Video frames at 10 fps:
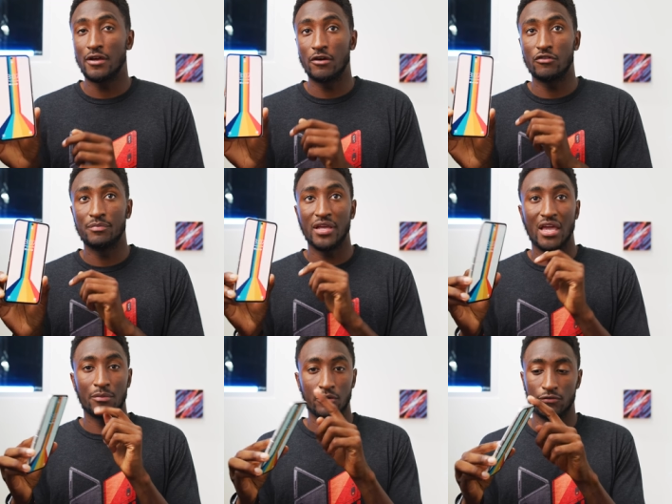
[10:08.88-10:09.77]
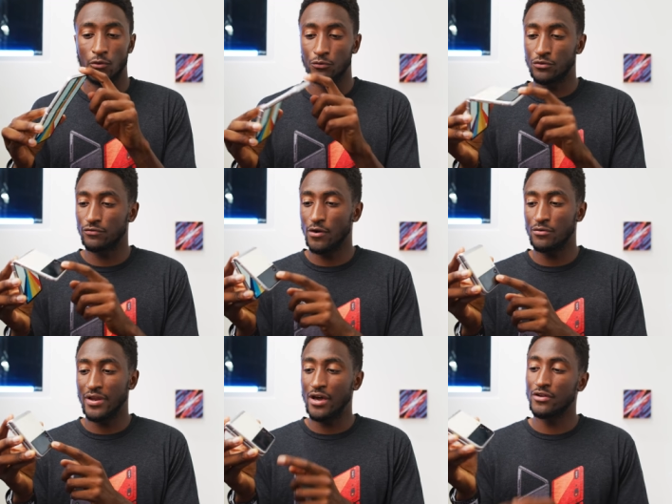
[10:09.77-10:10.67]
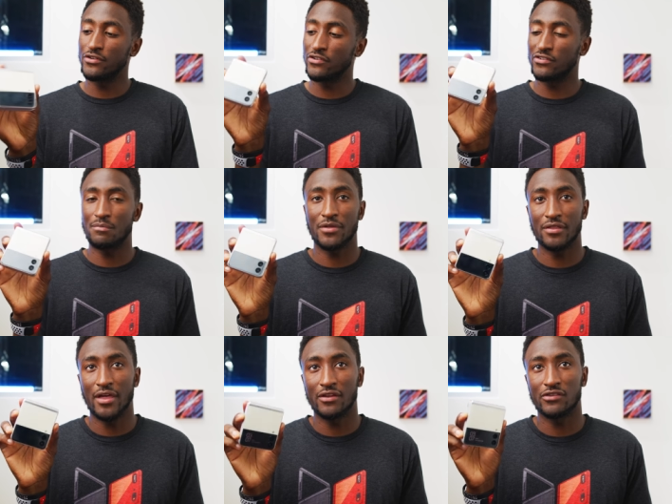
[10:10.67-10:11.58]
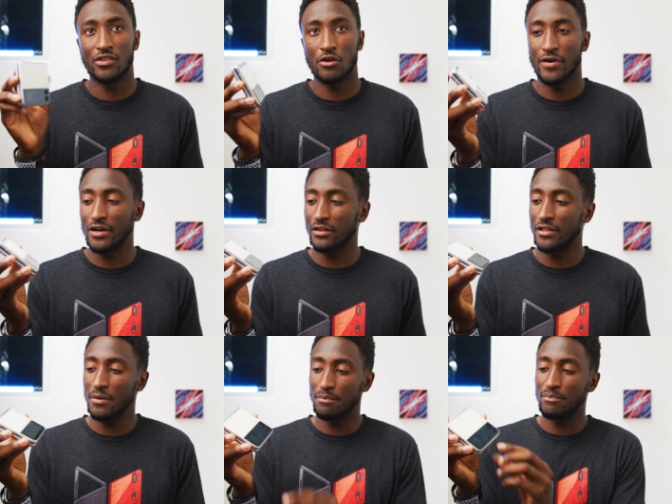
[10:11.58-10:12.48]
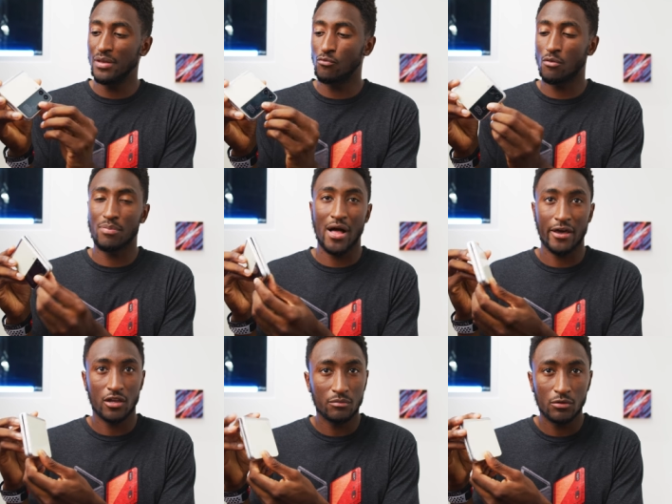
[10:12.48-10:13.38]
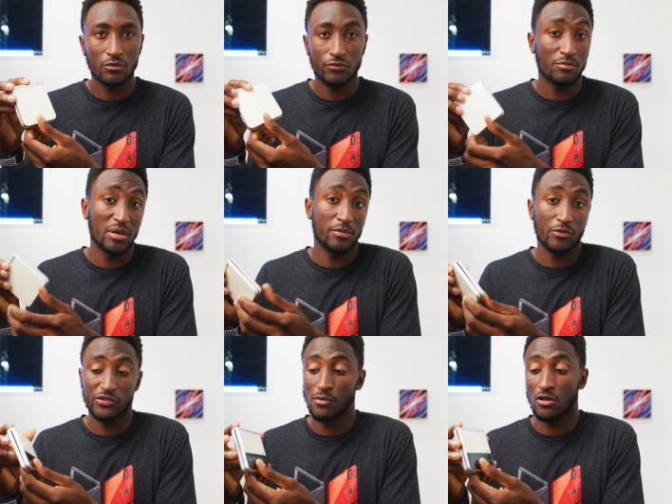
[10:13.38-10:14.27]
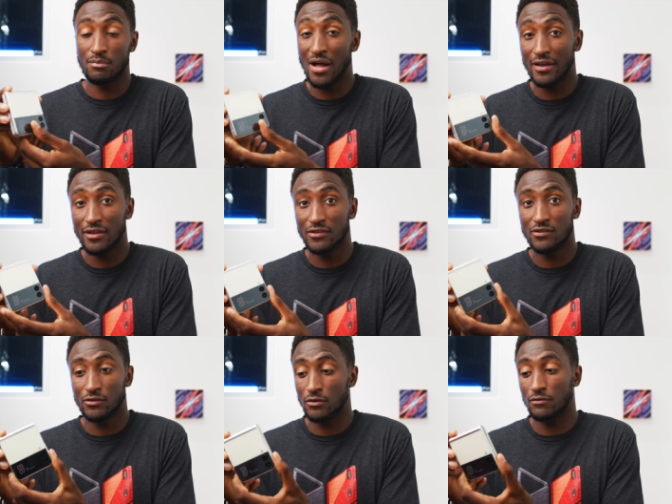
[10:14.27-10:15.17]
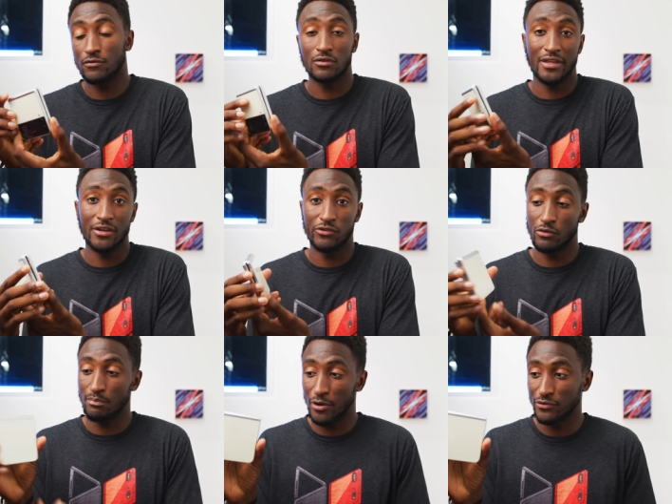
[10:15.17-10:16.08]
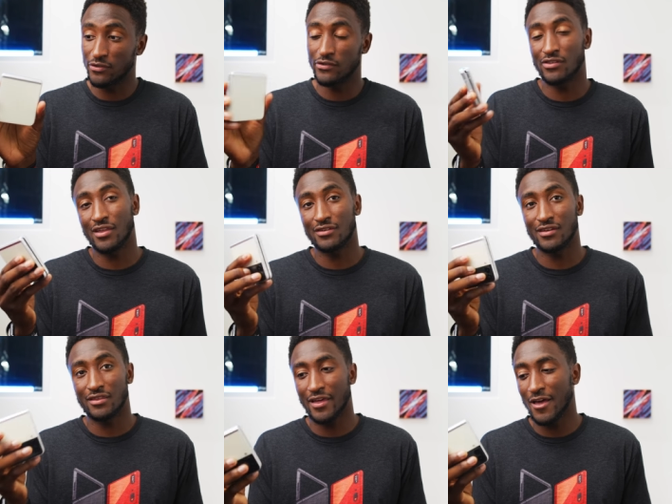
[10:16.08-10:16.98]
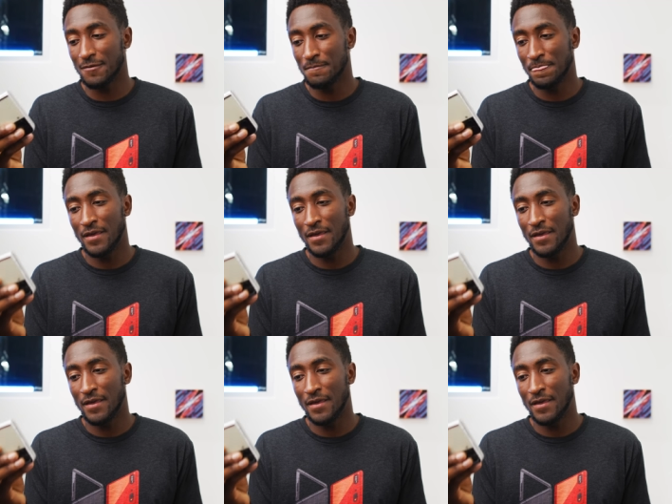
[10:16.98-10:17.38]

of being able to fold your phone down into something that's theoretically a bit more pocketable for people with smaller pockets or for ladies with purses and things like that.